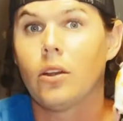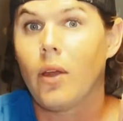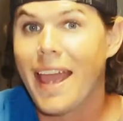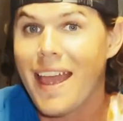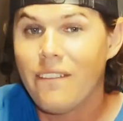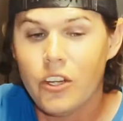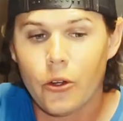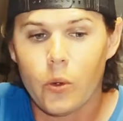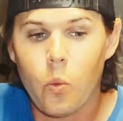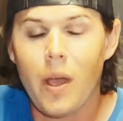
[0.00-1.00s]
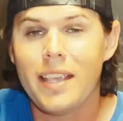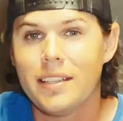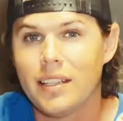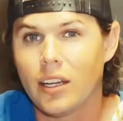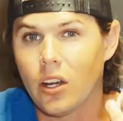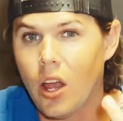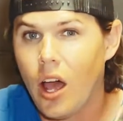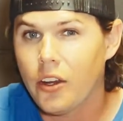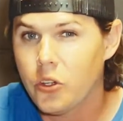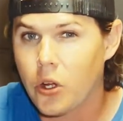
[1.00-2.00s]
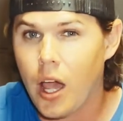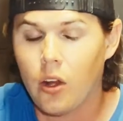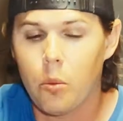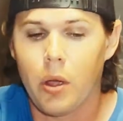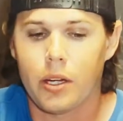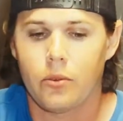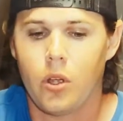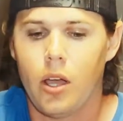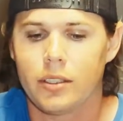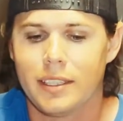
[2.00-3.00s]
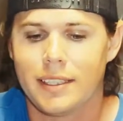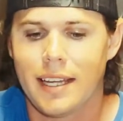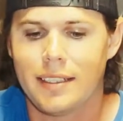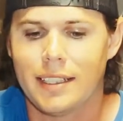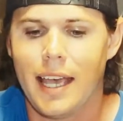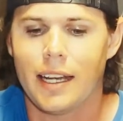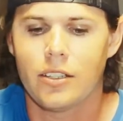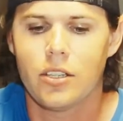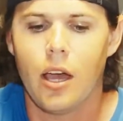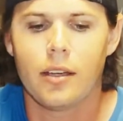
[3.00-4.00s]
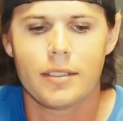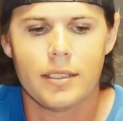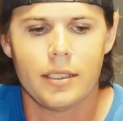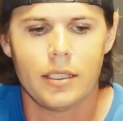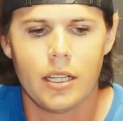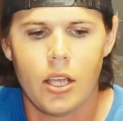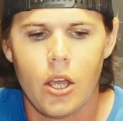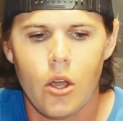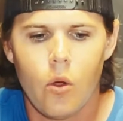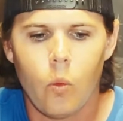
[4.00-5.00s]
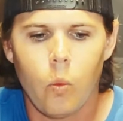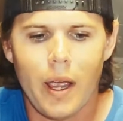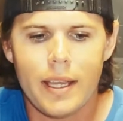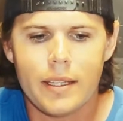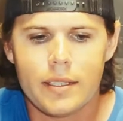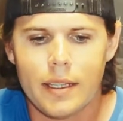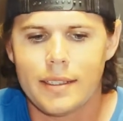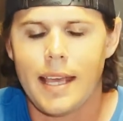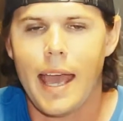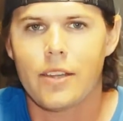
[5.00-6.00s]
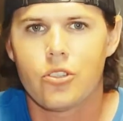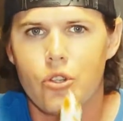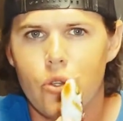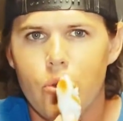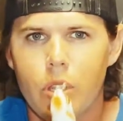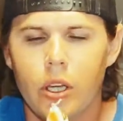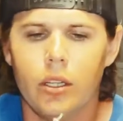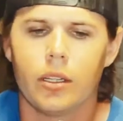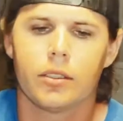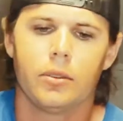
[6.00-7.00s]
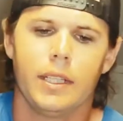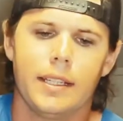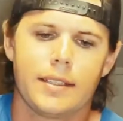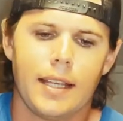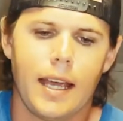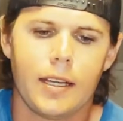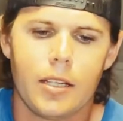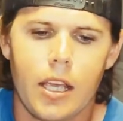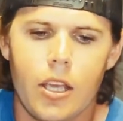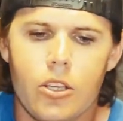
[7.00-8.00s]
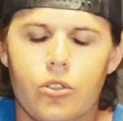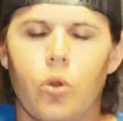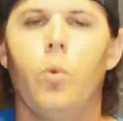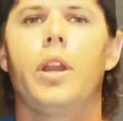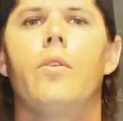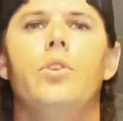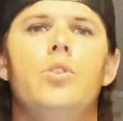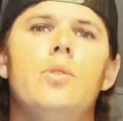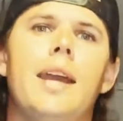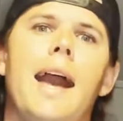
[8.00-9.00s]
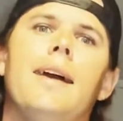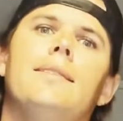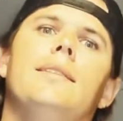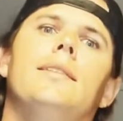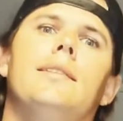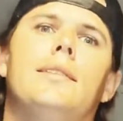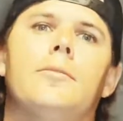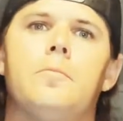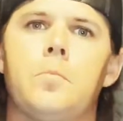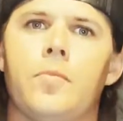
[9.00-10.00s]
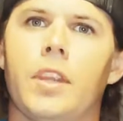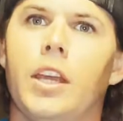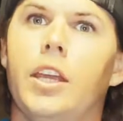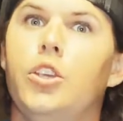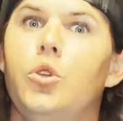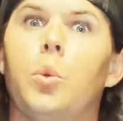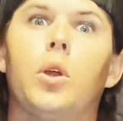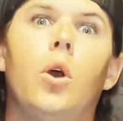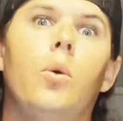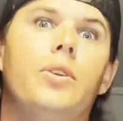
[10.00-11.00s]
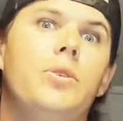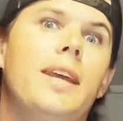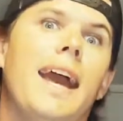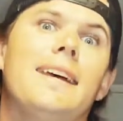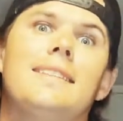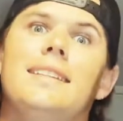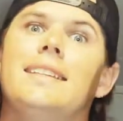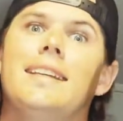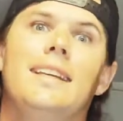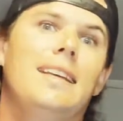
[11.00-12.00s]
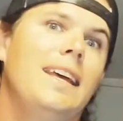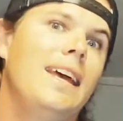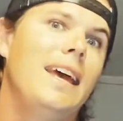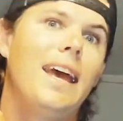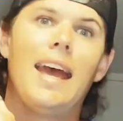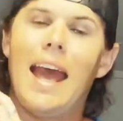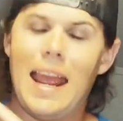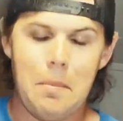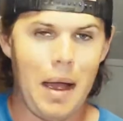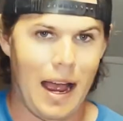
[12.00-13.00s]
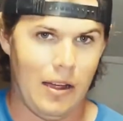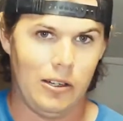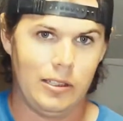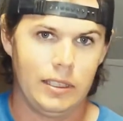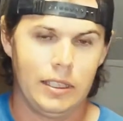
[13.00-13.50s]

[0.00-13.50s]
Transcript: little heavier in weight than a lot of your hollow body frogs, and it's actually got a tungsten weight attached to the hooks on the inside. So whenever you cast this, you are going to cast it a mile.